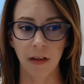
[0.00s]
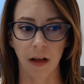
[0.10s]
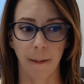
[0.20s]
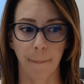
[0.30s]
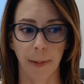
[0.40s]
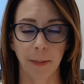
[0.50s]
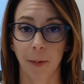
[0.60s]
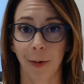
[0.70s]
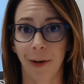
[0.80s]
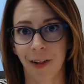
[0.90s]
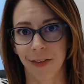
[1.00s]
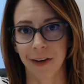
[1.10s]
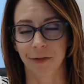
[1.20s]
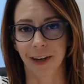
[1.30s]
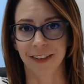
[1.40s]
um, maybe more
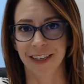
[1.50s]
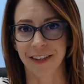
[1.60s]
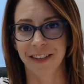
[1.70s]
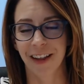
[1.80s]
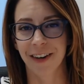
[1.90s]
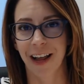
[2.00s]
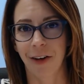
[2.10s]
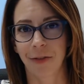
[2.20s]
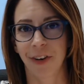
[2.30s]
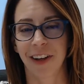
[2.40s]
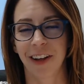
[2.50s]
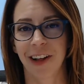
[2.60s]
relevant for us here in Southern California,